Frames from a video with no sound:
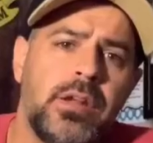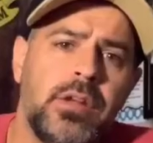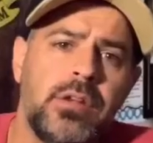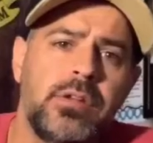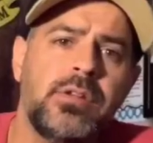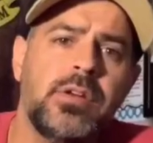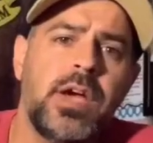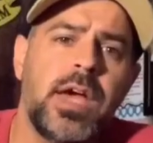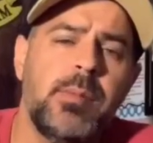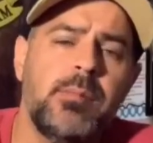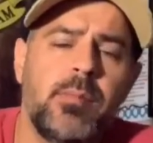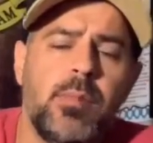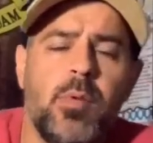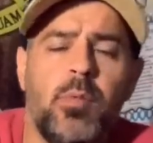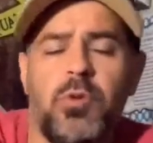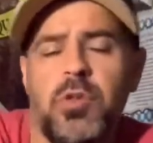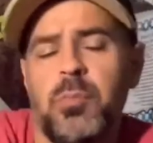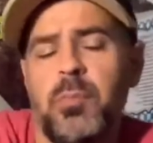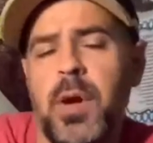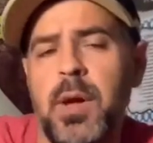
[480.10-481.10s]
a good time
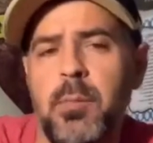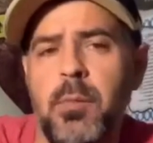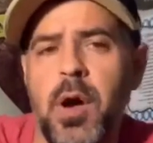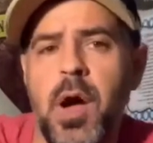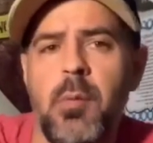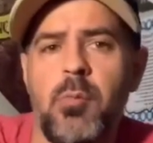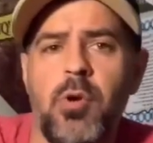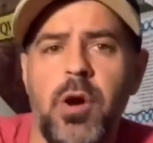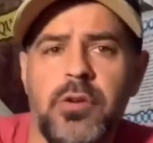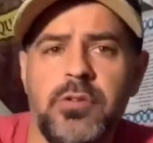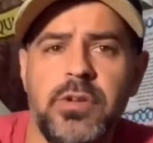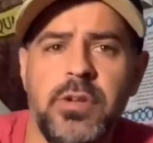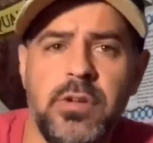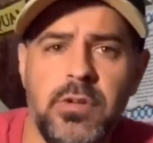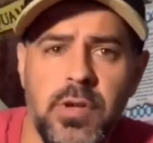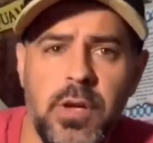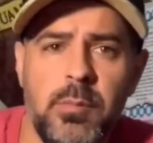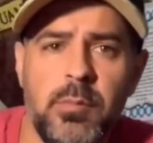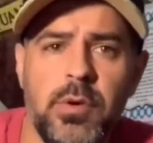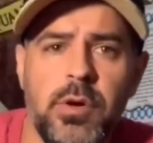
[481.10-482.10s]
with my mom
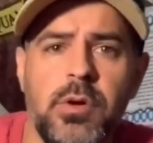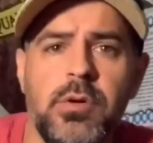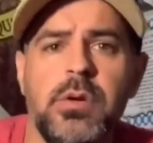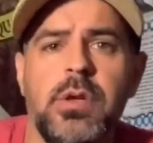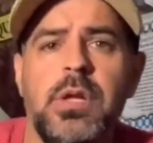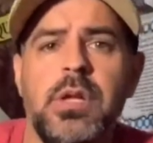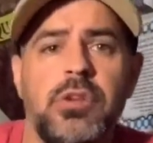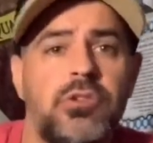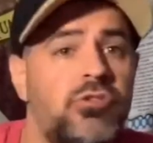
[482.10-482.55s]
watching Dumbo.